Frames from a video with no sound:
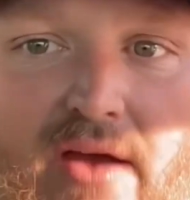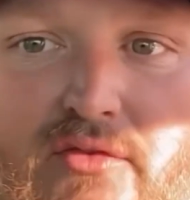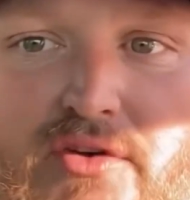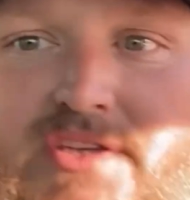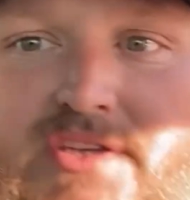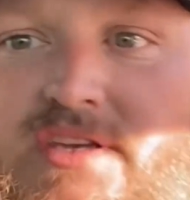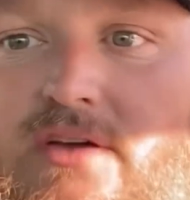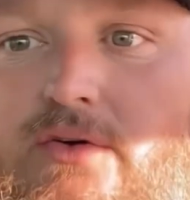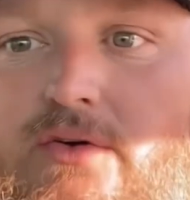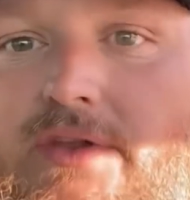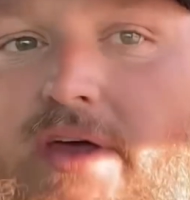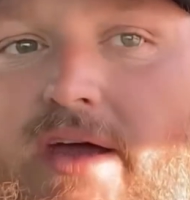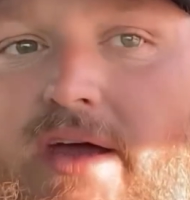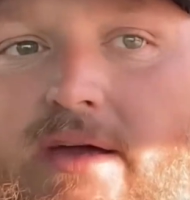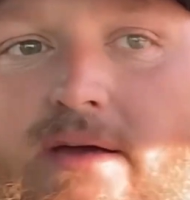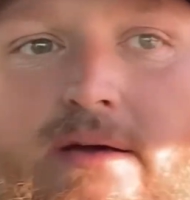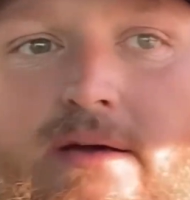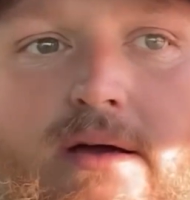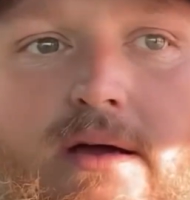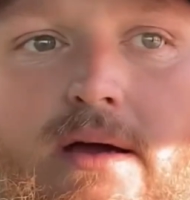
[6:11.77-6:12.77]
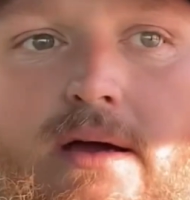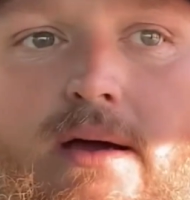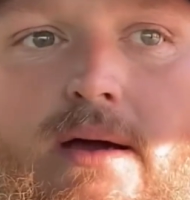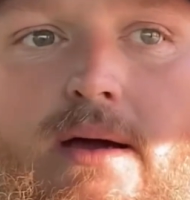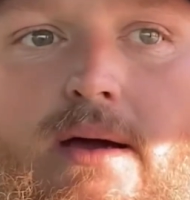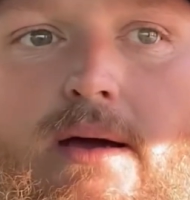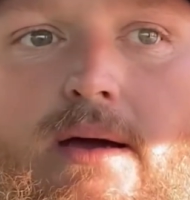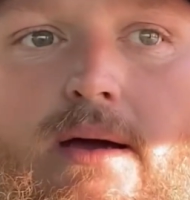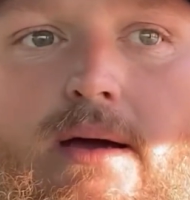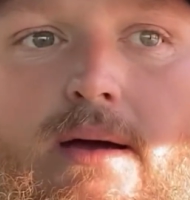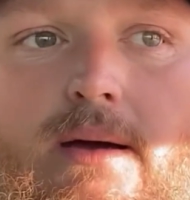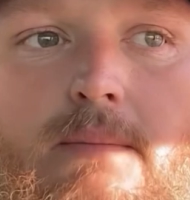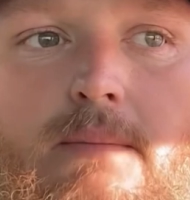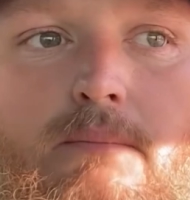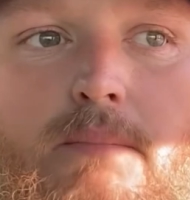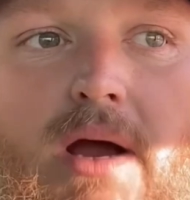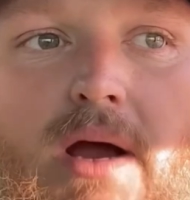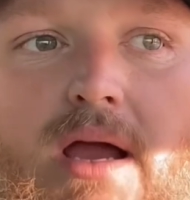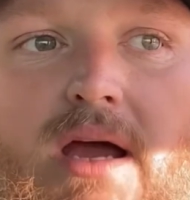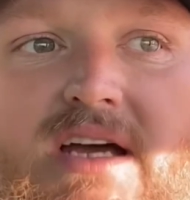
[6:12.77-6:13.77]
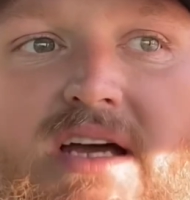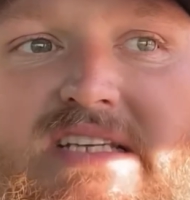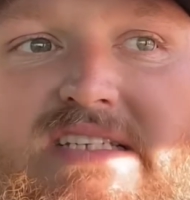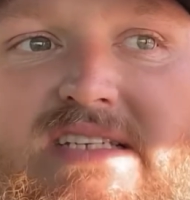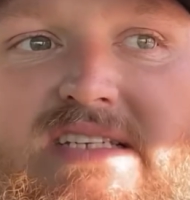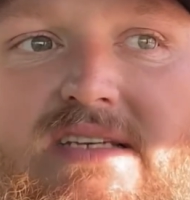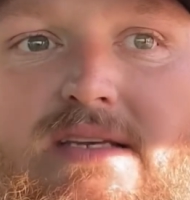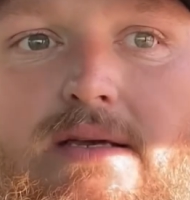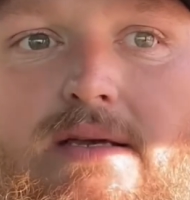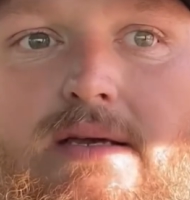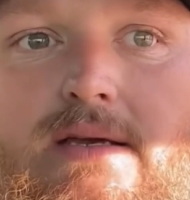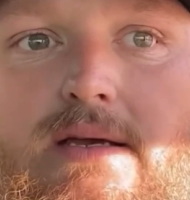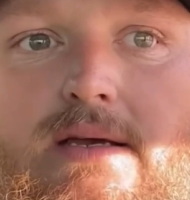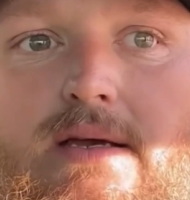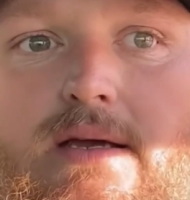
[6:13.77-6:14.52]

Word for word: every single day because